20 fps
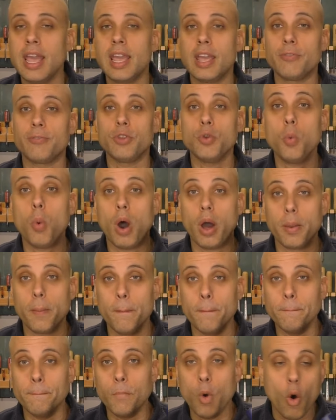If you want
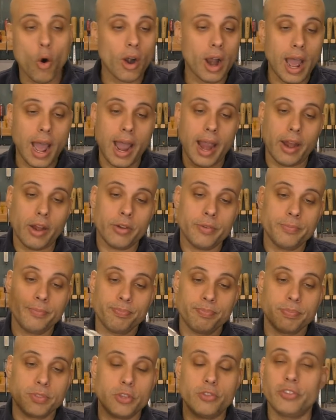more iron,
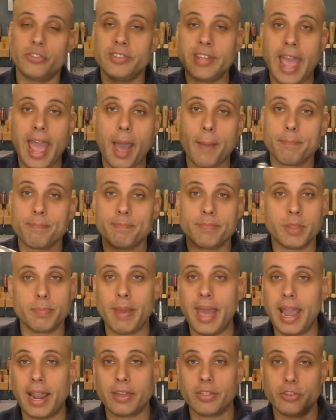you just tap the
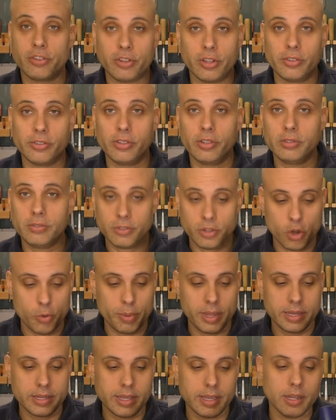back of the chisel, no
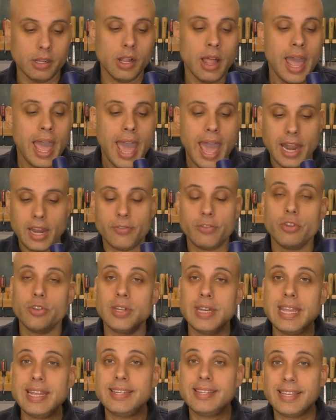big deal. And if you
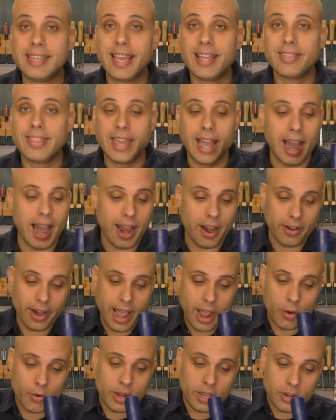need to get the iron
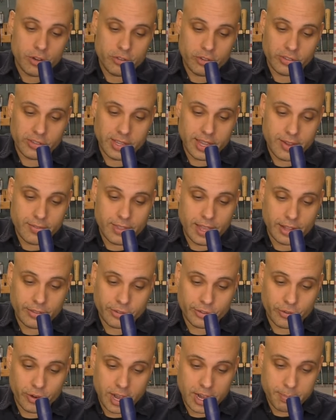out, just give that
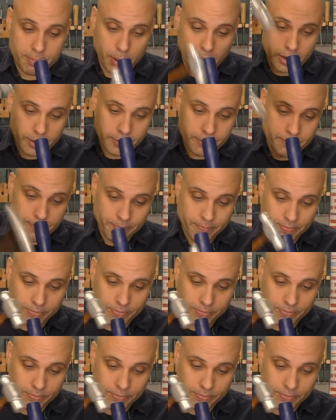strike button